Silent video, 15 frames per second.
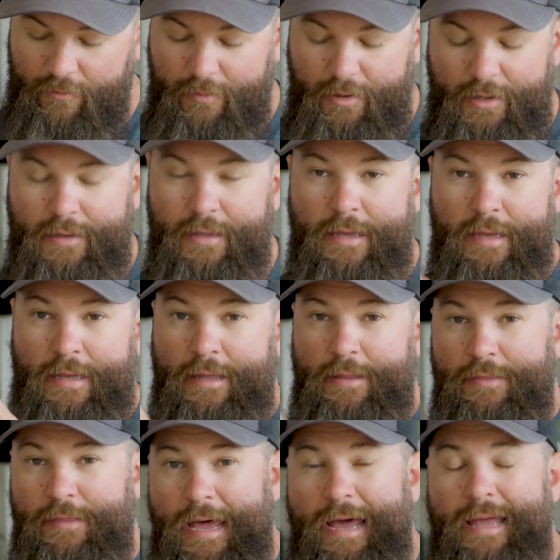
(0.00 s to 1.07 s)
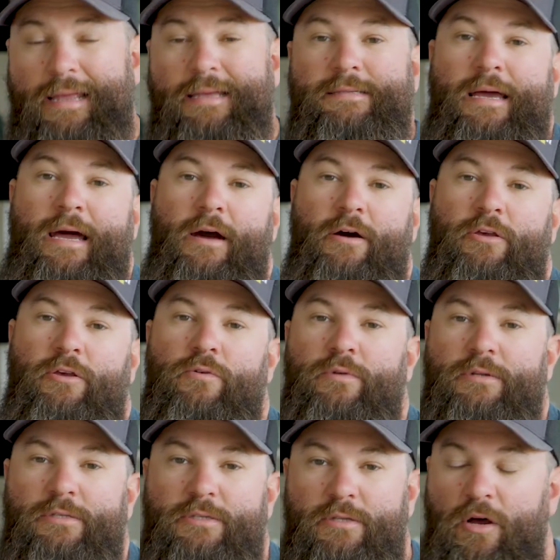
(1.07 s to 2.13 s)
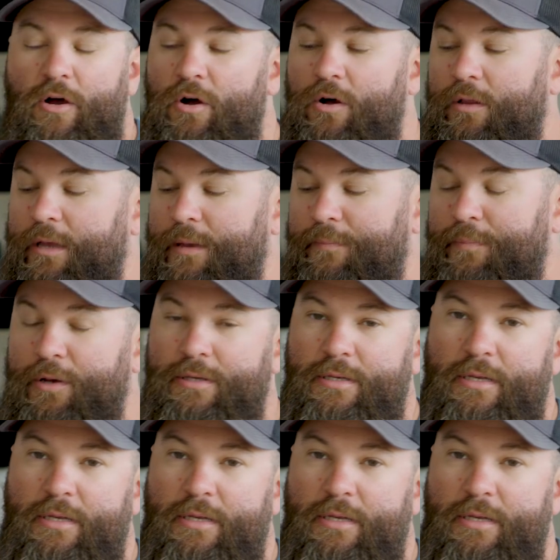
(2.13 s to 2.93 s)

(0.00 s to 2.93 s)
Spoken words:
but that is how you install and put